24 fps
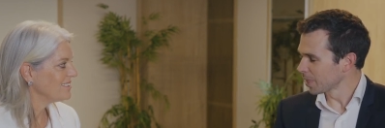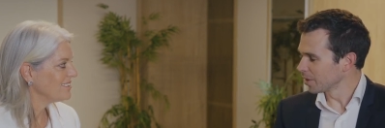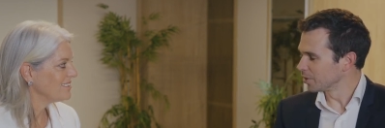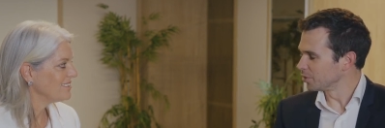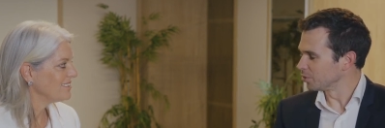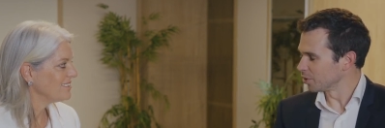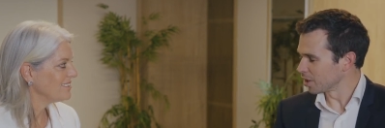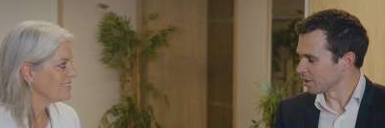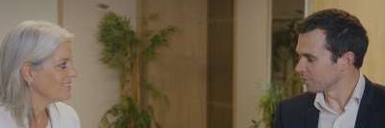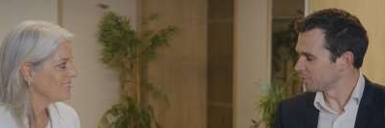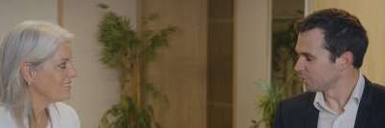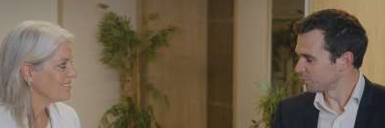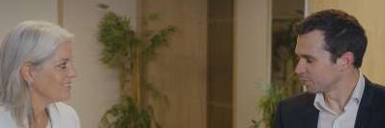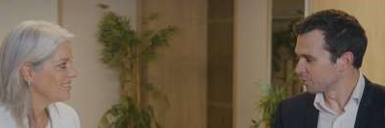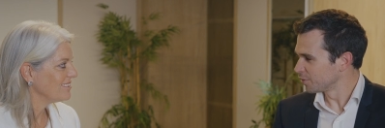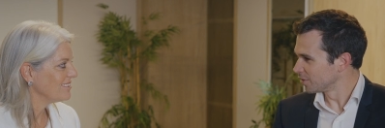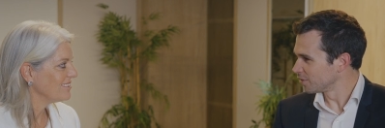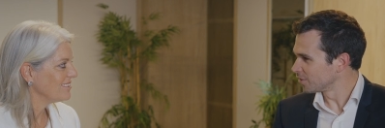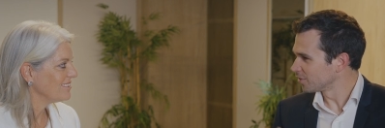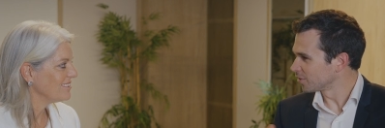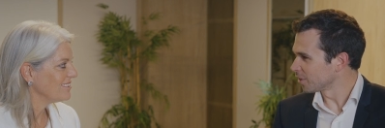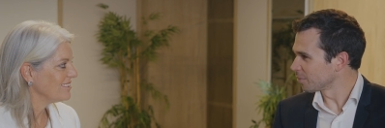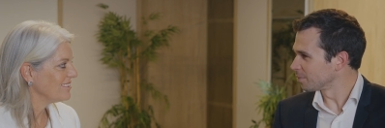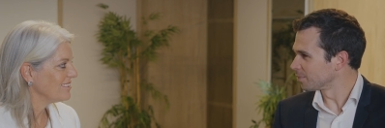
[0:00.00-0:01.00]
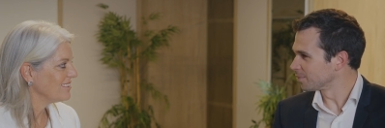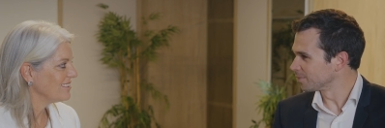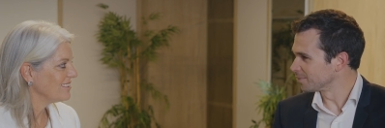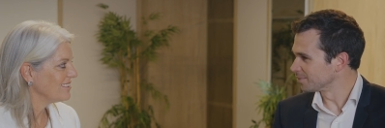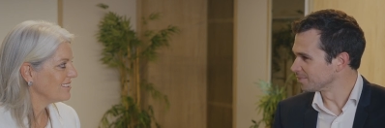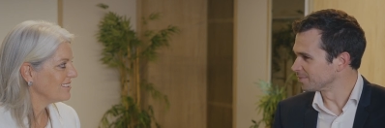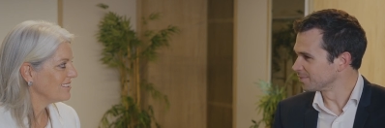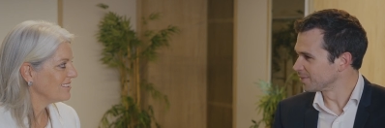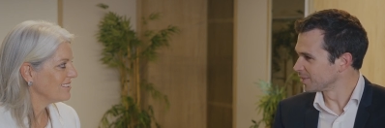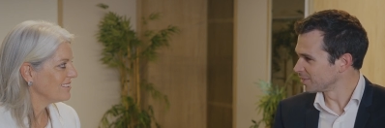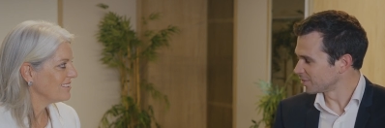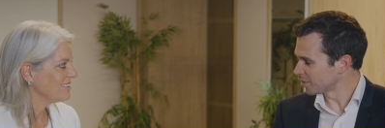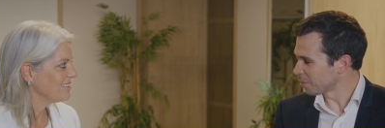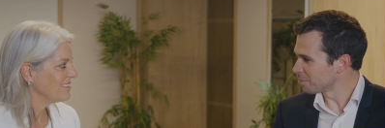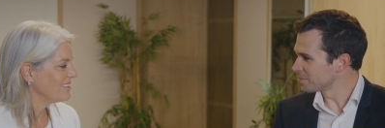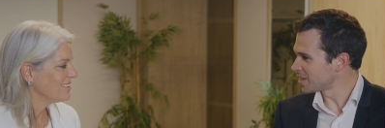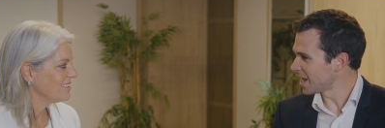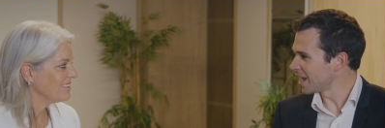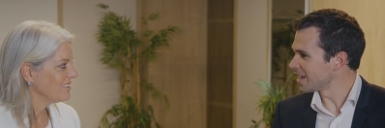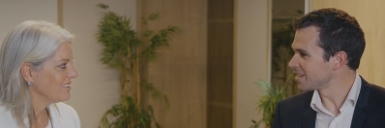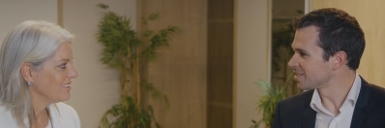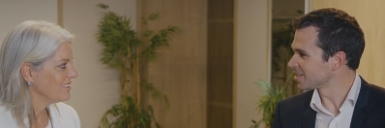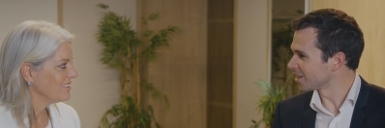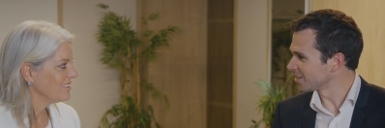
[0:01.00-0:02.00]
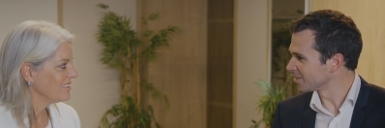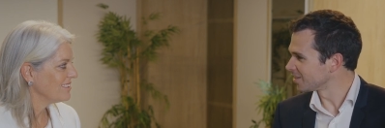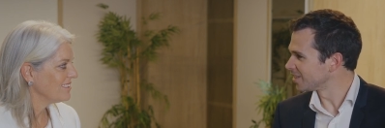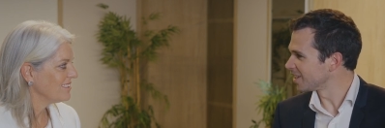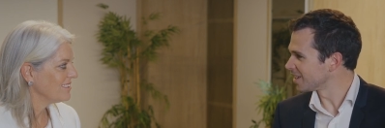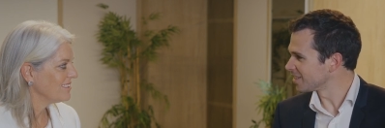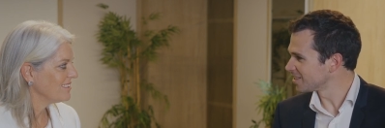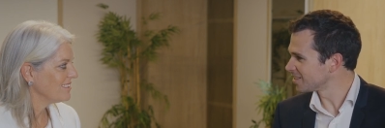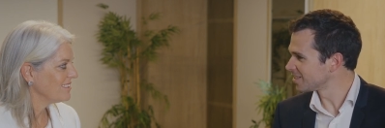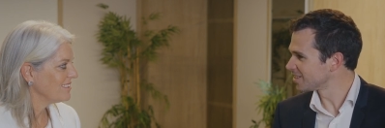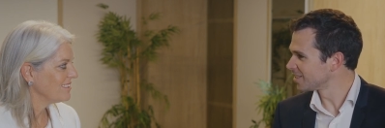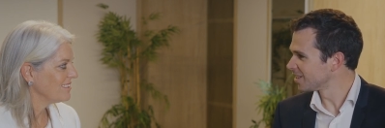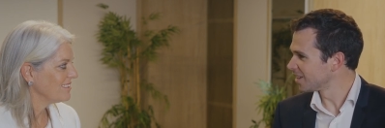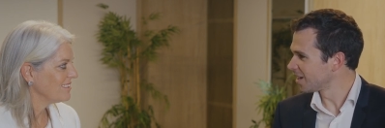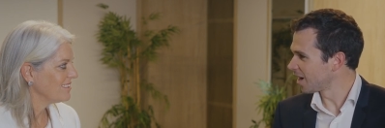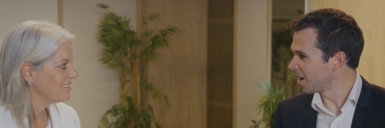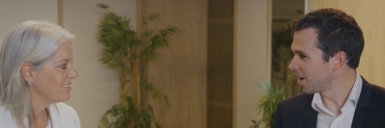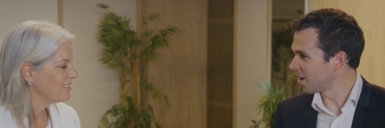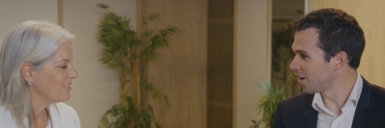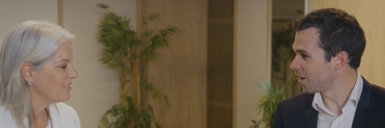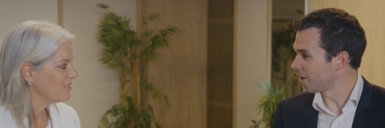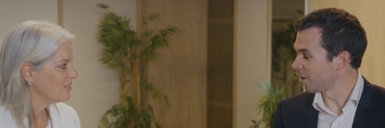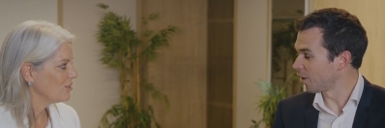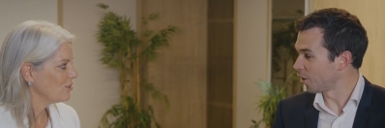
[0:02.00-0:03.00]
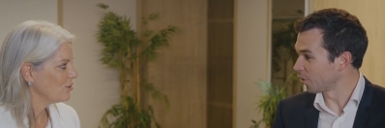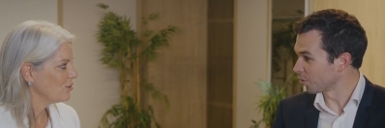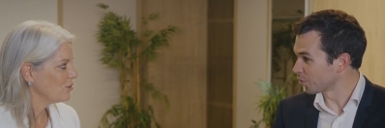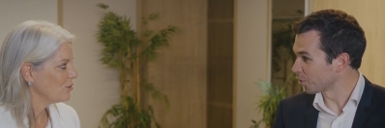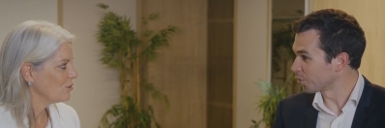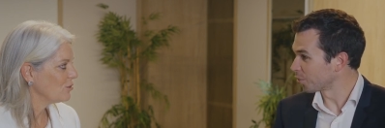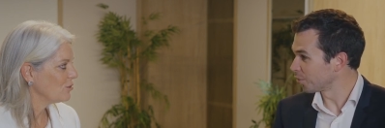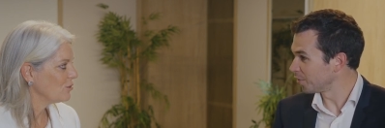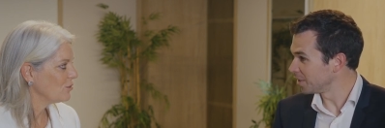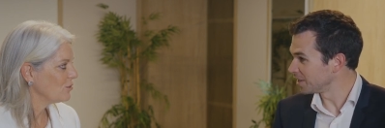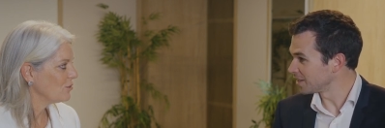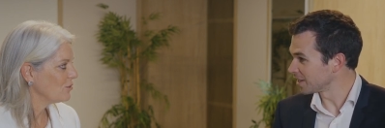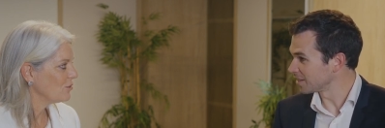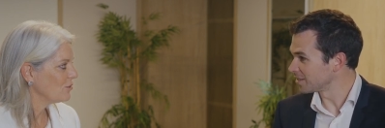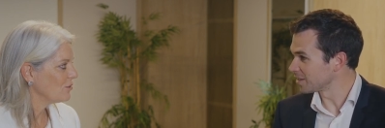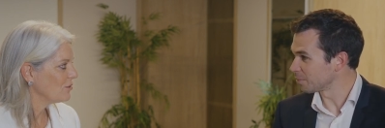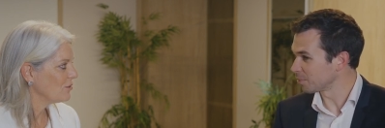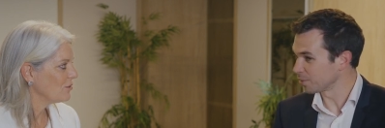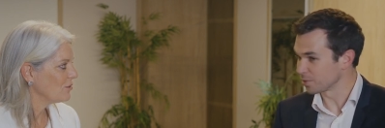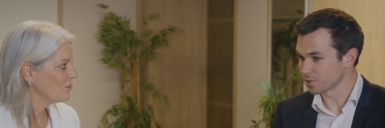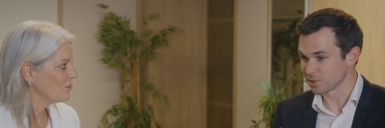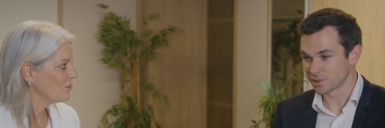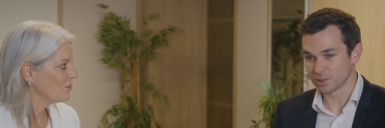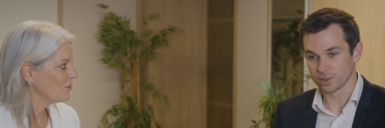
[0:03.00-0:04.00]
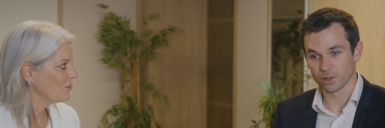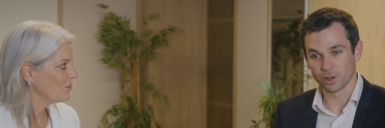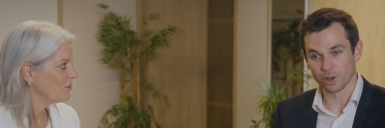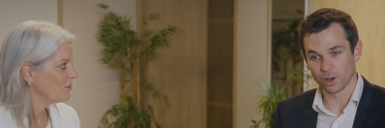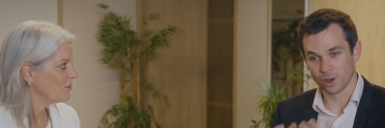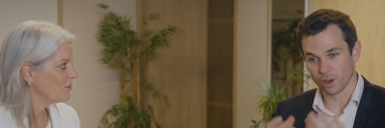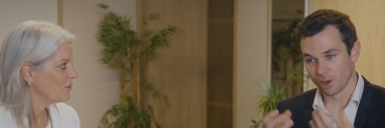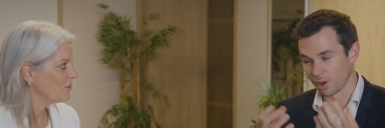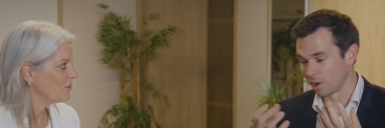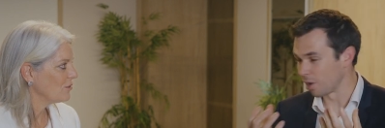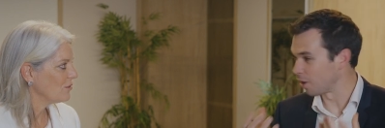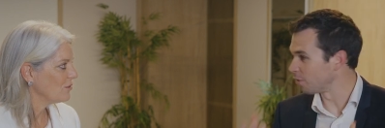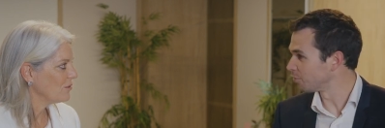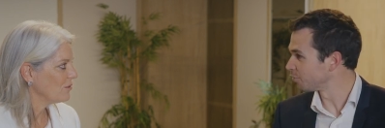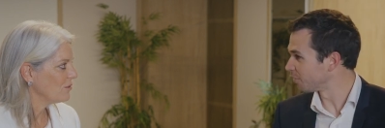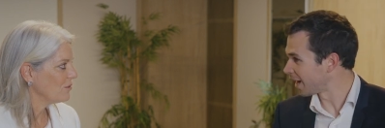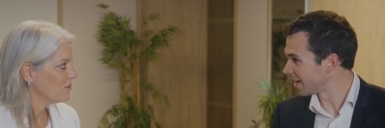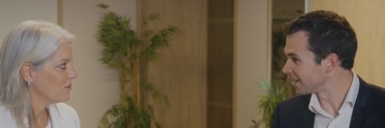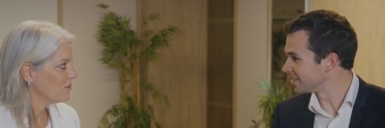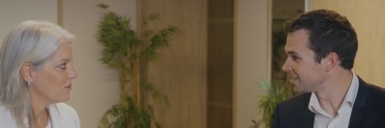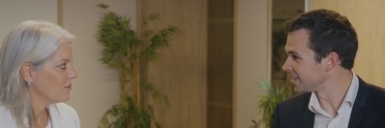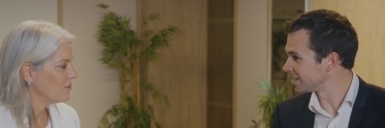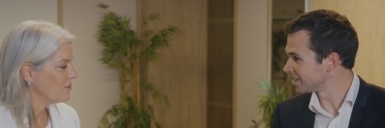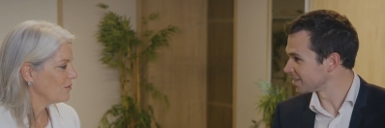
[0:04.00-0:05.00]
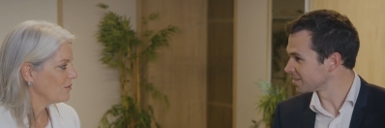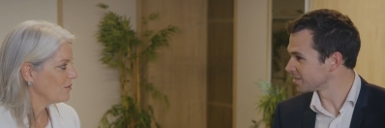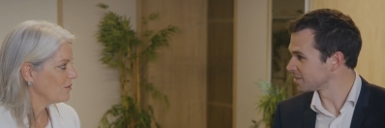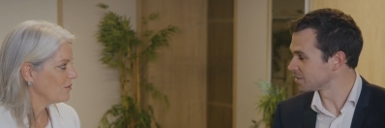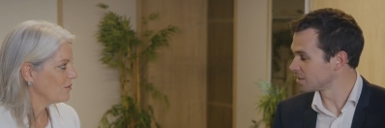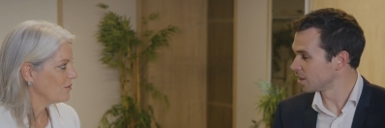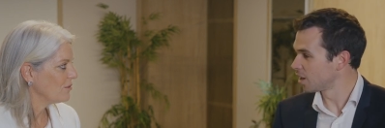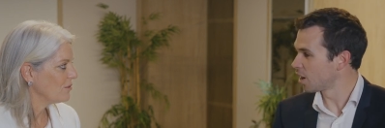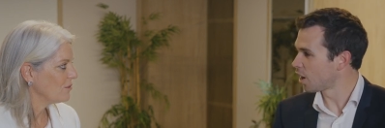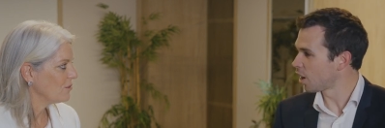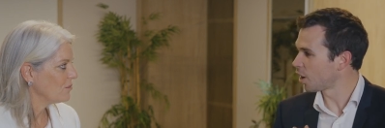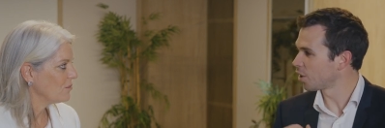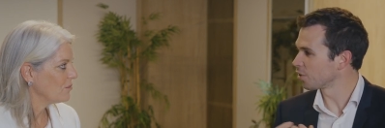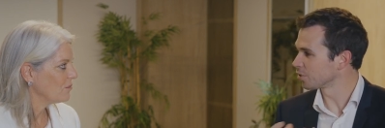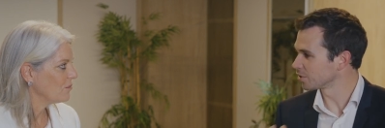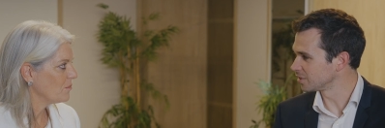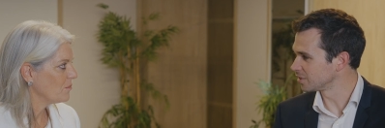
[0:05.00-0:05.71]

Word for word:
Speaker 1: do you have some some takes on this uh, or concrete examples uh, of ideas how